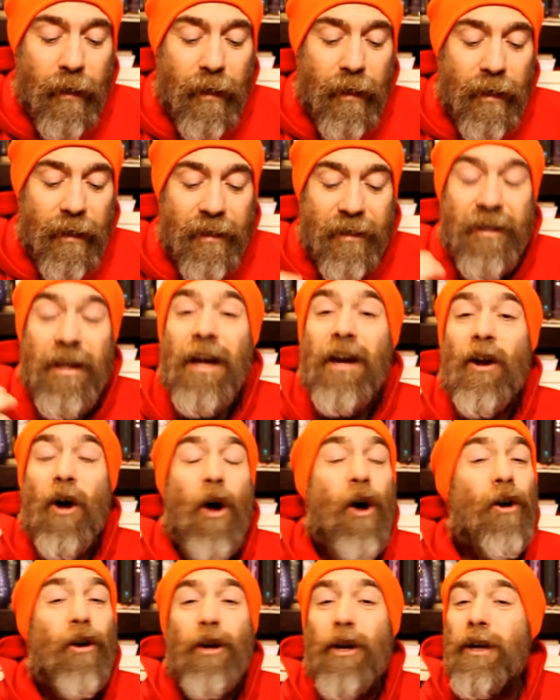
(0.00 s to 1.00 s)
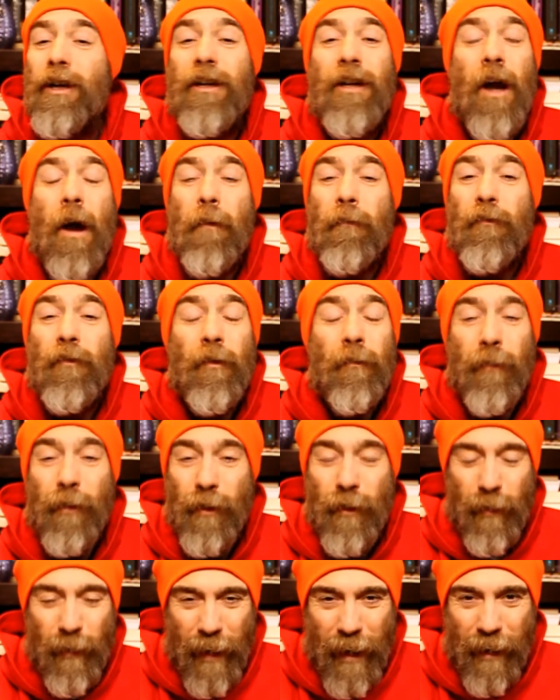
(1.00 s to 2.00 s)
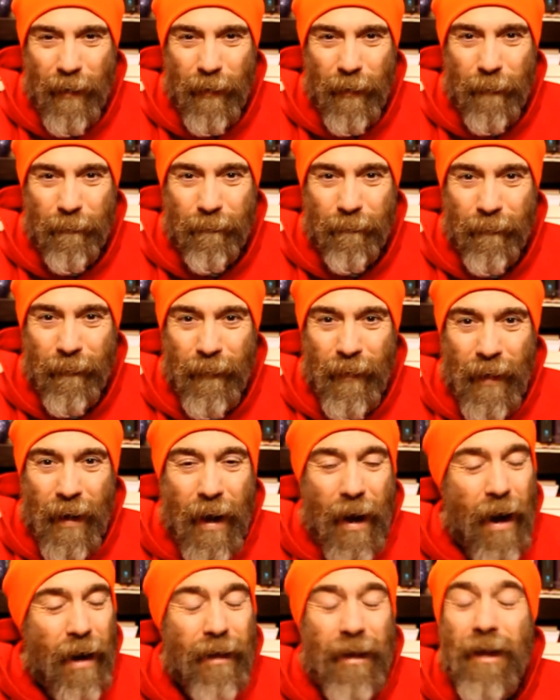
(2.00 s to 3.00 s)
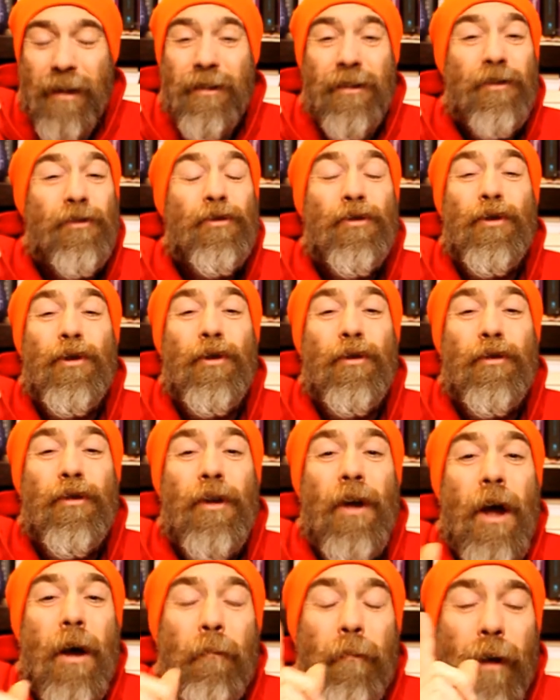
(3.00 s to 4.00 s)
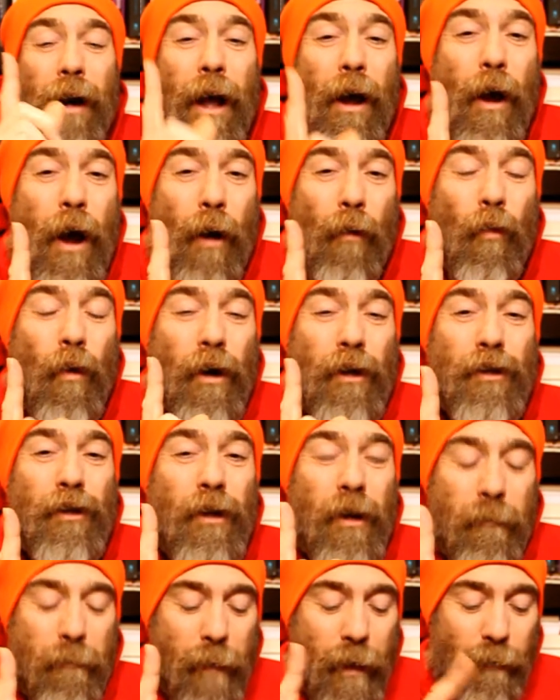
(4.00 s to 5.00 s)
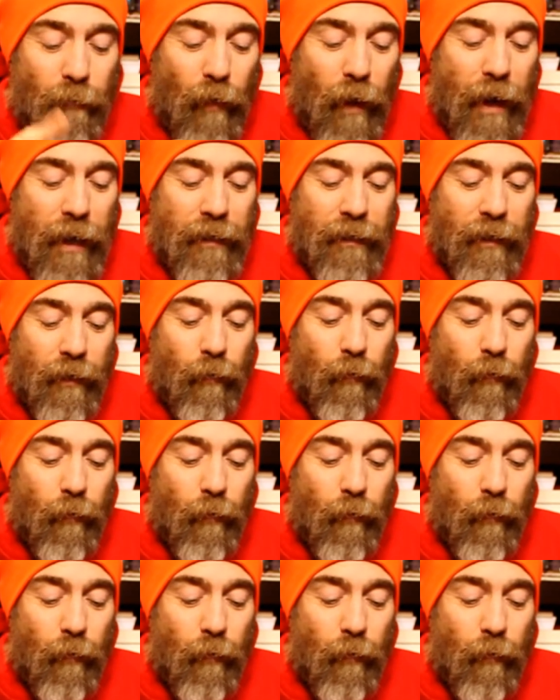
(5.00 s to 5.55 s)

is that all good comes from the Creator. And that's truth. But I, I want you to memorize it